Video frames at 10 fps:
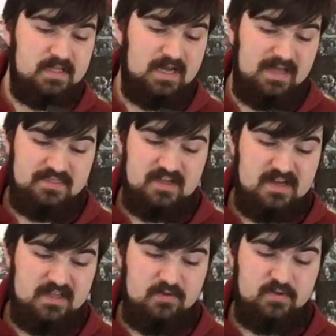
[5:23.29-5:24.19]
I
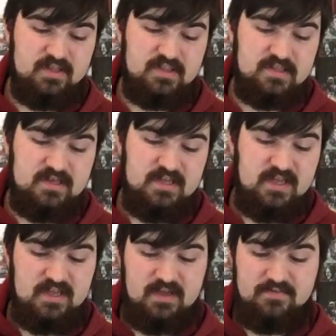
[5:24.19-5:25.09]
thought it was
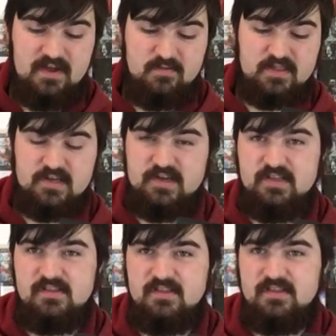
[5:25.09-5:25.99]
I thought it was
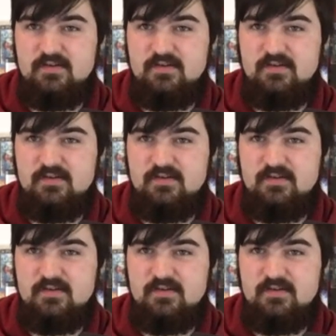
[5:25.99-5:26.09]
good.